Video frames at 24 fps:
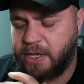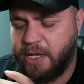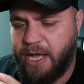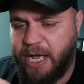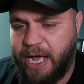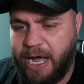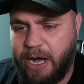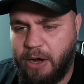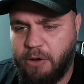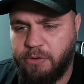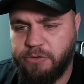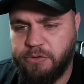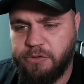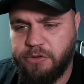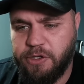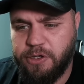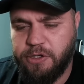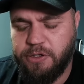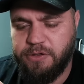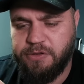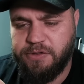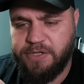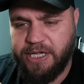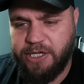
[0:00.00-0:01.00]
how
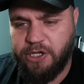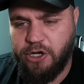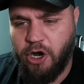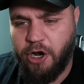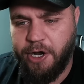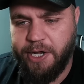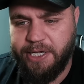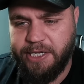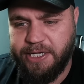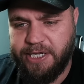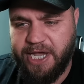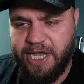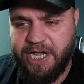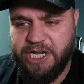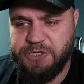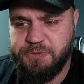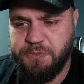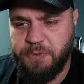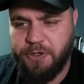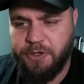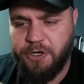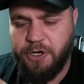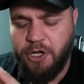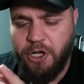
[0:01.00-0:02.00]
they got
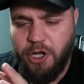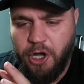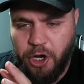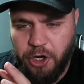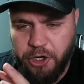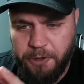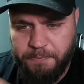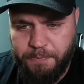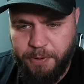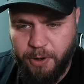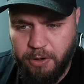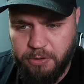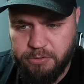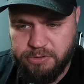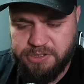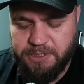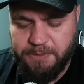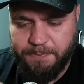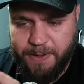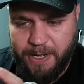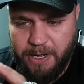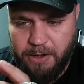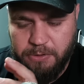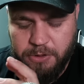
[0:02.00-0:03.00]
engagement on a post
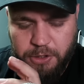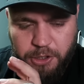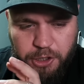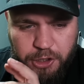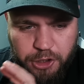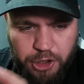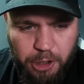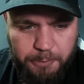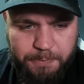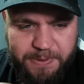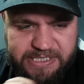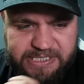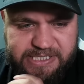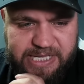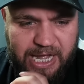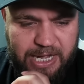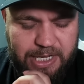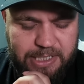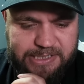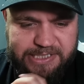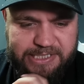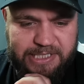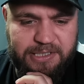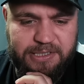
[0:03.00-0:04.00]
about Nobby
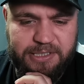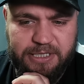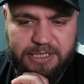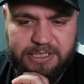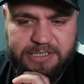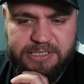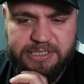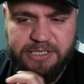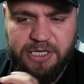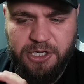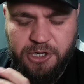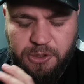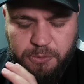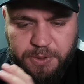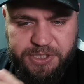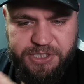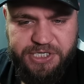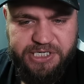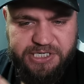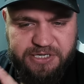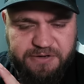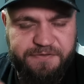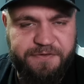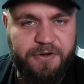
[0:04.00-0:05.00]
Styles' illness, which
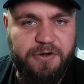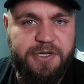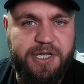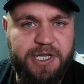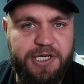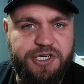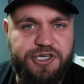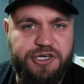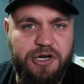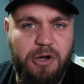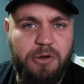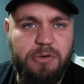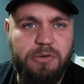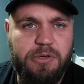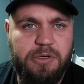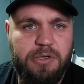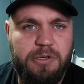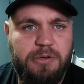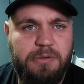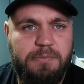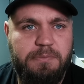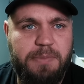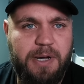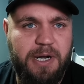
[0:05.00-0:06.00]
is a fucking
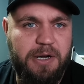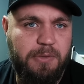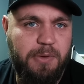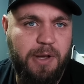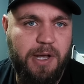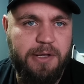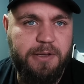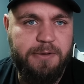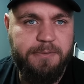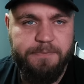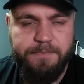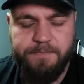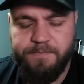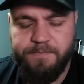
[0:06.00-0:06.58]
joke, by the way.